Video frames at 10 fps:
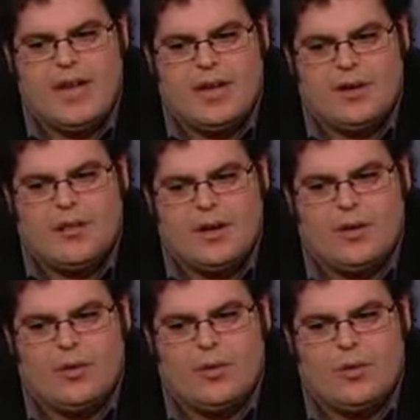
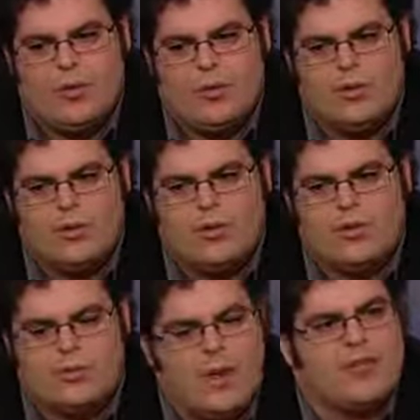anybody who
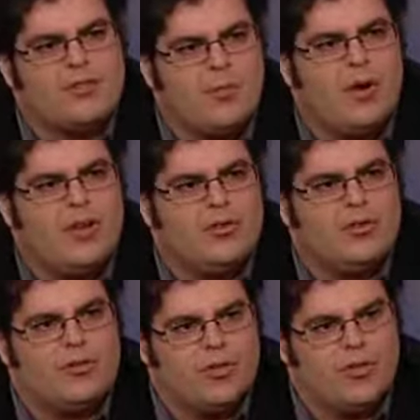spends money
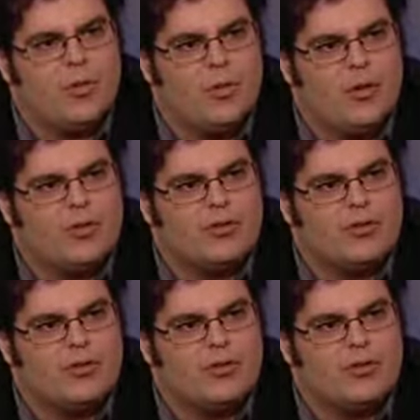to see your work,